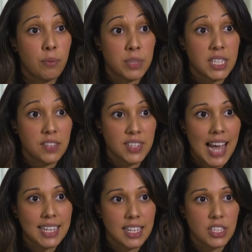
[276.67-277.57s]
receives
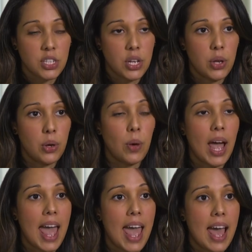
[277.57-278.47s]
access
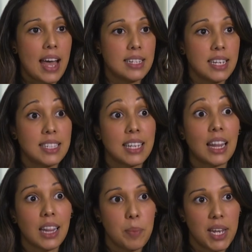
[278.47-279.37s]
to, and it's
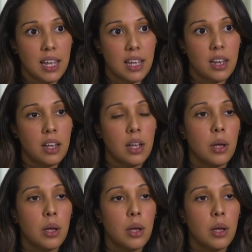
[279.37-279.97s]
unlimited.